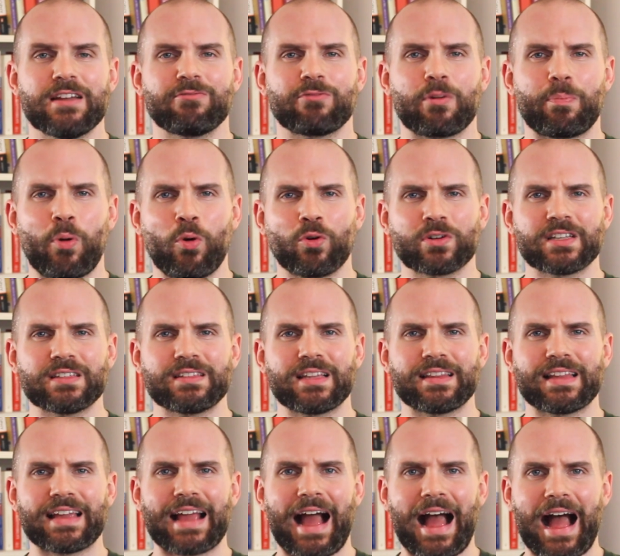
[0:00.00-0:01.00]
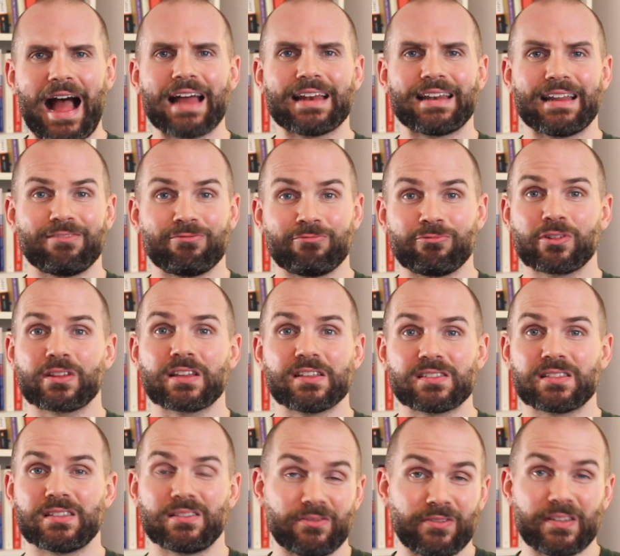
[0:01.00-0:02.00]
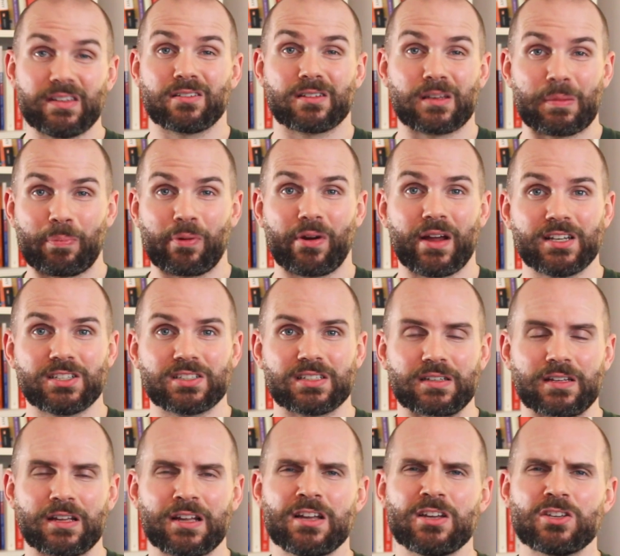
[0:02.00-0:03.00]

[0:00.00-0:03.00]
reported that they had really severe depression.